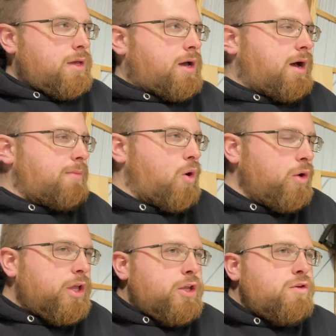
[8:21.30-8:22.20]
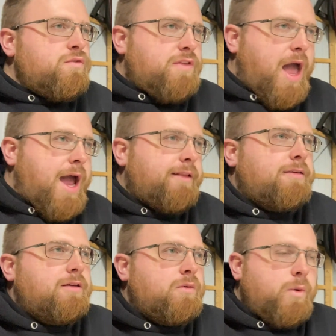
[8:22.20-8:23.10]
Only gonna use
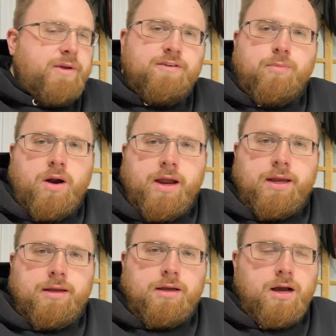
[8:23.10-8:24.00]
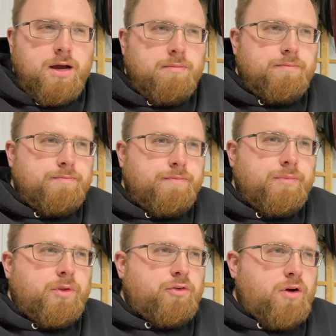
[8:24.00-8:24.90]
that when we spray.
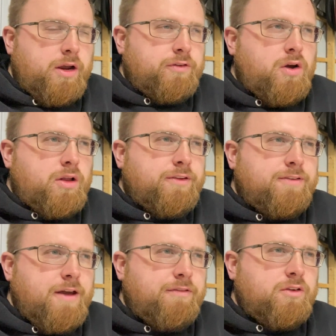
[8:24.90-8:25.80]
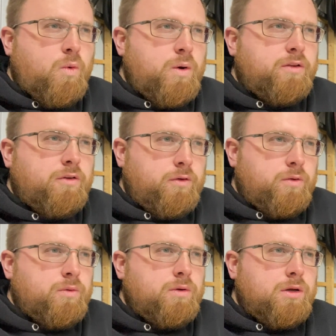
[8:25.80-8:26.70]
The truck has gone
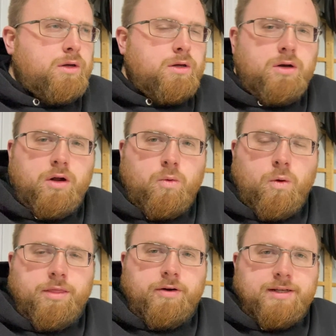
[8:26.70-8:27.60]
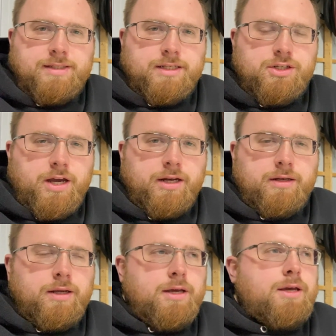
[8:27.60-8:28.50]
722 on a 136
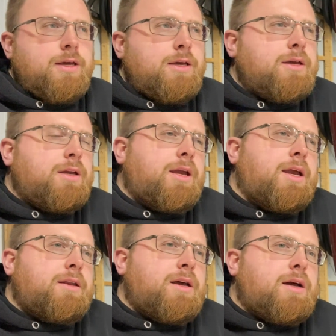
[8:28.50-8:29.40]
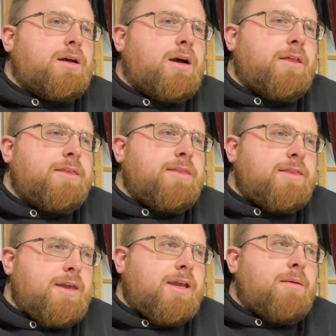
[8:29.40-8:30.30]
jet. And I
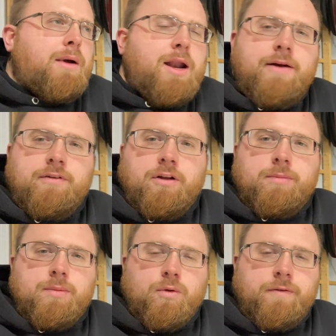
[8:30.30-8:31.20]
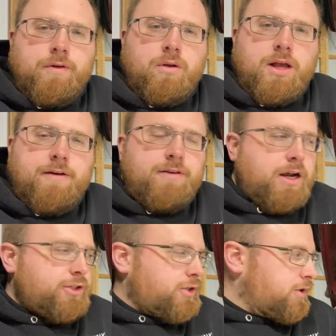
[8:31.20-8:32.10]
think I might have a little bit more fuel left,
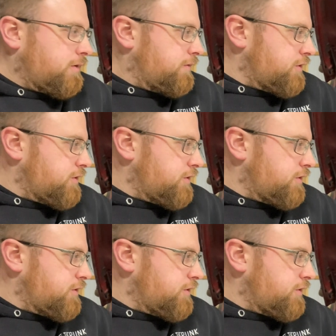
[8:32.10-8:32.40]
not sure.